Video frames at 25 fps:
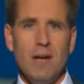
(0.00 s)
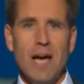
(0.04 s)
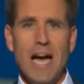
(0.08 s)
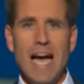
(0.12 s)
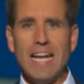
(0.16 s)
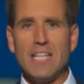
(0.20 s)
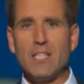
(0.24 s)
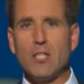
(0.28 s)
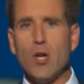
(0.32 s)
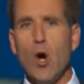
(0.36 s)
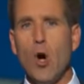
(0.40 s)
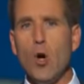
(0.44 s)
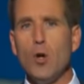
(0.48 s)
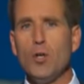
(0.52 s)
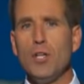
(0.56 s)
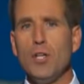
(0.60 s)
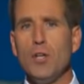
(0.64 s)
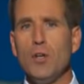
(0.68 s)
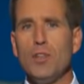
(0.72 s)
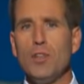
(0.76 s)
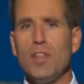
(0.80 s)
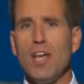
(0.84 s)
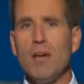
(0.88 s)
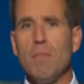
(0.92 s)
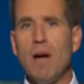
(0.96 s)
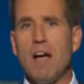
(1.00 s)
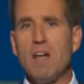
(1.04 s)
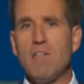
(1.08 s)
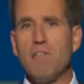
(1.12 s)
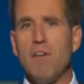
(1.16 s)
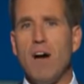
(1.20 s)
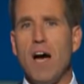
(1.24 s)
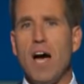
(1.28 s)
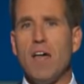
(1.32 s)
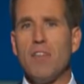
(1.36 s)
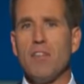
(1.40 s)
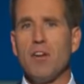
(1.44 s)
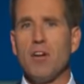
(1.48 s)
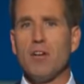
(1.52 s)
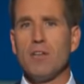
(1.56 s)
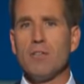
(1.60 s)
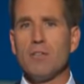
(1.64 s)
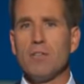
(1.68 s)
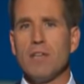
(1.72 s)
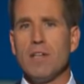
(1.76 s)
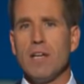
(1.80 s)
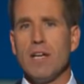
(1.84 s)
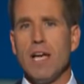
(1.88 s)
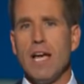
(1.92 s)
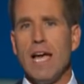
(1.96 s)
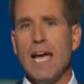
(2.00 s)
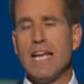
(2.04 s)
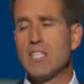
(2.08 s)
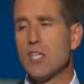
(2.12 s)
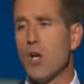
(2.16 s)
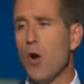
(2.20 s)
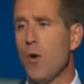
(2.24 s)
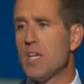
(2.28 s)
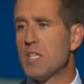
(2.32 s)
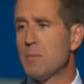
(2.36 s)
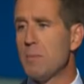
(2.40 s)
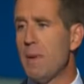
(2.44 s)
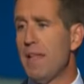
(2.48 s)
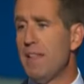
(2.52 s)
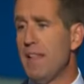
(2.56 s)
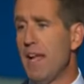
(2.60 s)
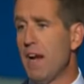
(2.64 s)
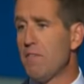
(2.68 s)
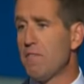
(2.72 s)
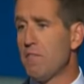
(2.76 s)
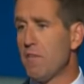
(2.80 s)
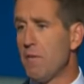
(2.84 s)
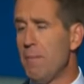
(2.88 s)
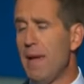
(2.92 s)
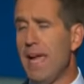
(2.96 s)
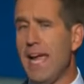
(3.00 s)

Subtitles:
I told you that my father has always been there for